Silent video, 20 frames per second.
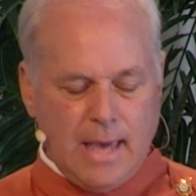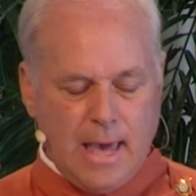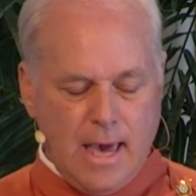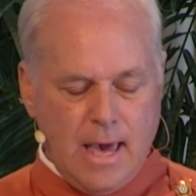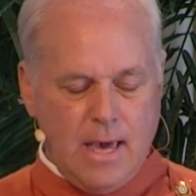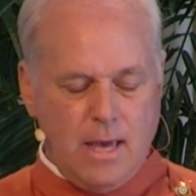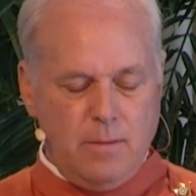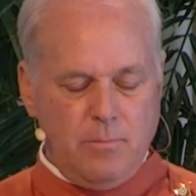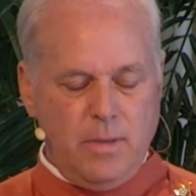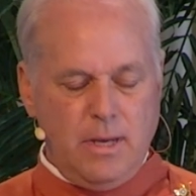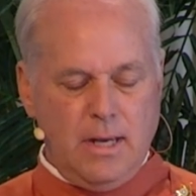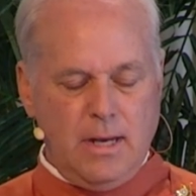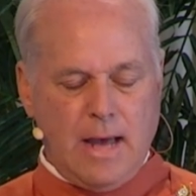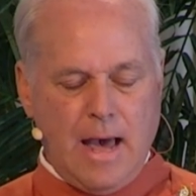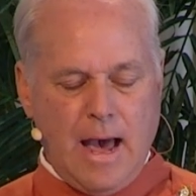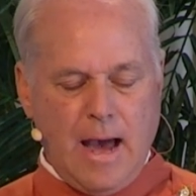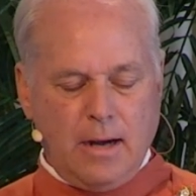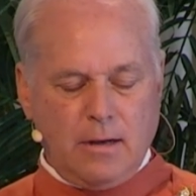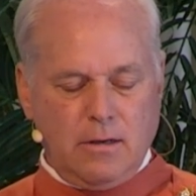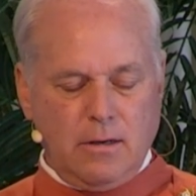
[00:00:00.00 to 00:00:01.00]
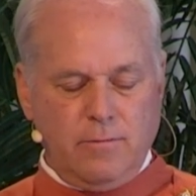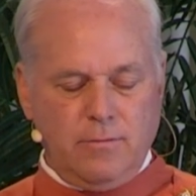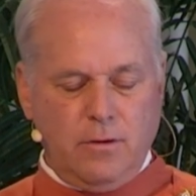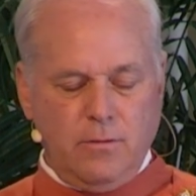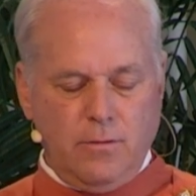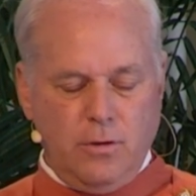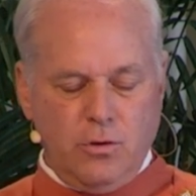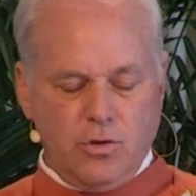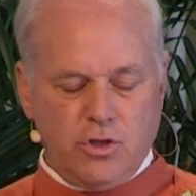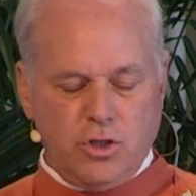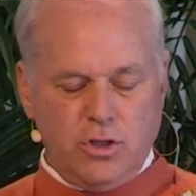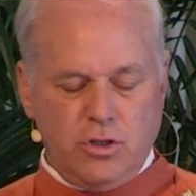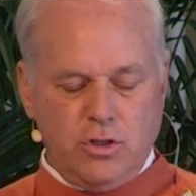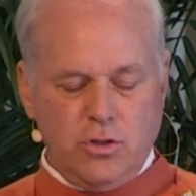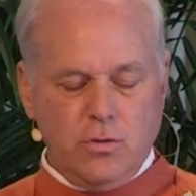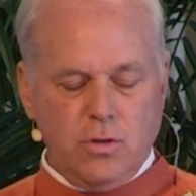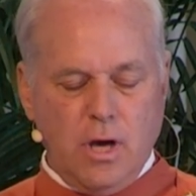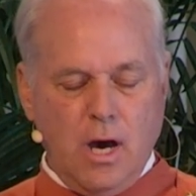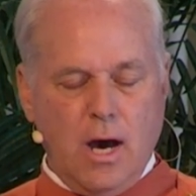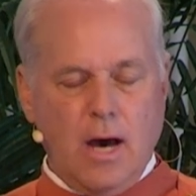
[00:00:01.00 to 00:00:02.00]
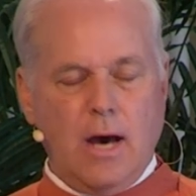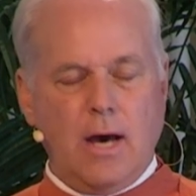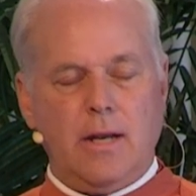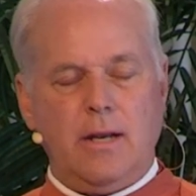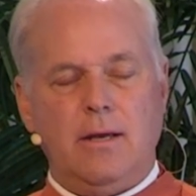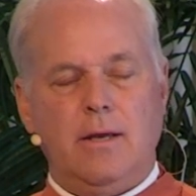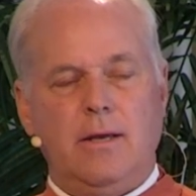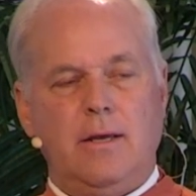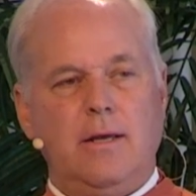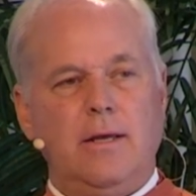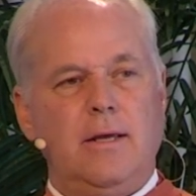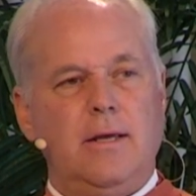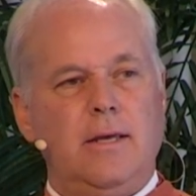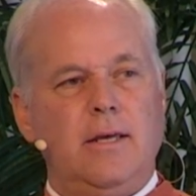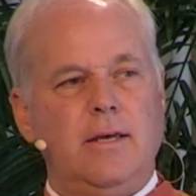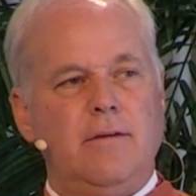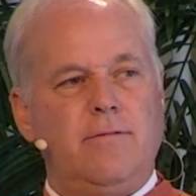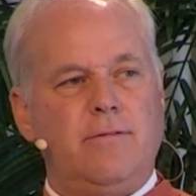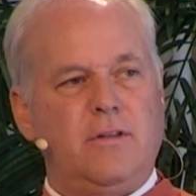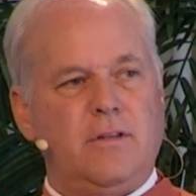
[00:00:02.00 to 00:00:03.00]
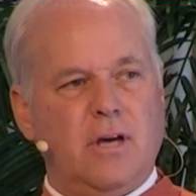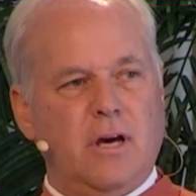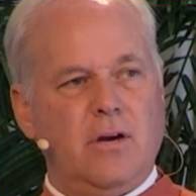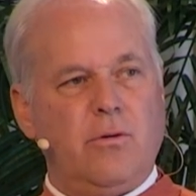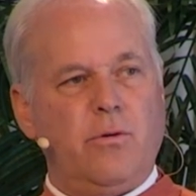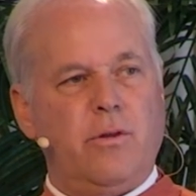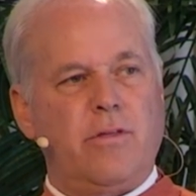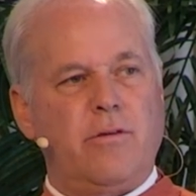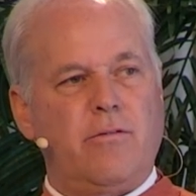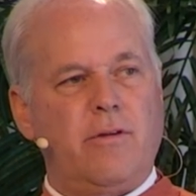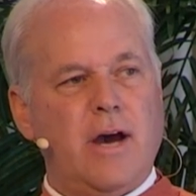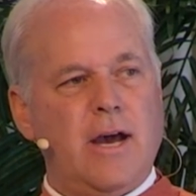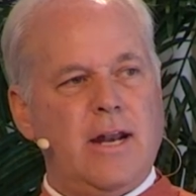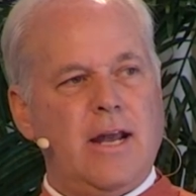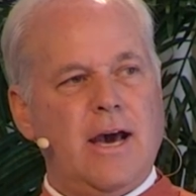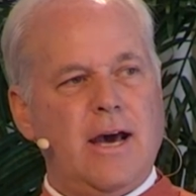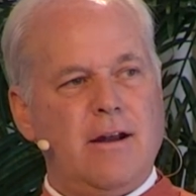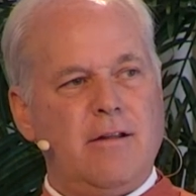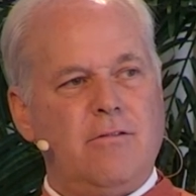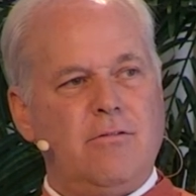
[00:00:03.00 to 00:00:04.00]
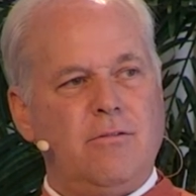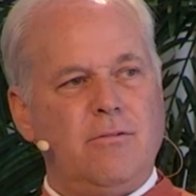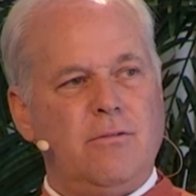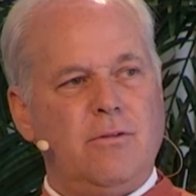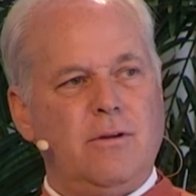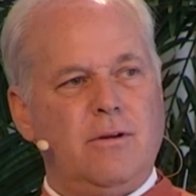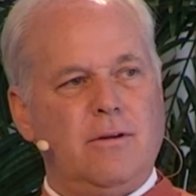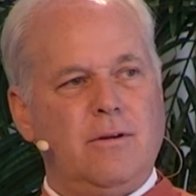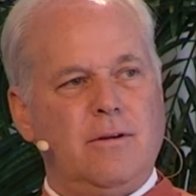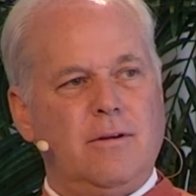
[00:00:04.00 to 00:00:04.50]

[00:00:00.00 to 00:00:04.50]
can be an act of devotion to God if done with the right attitude.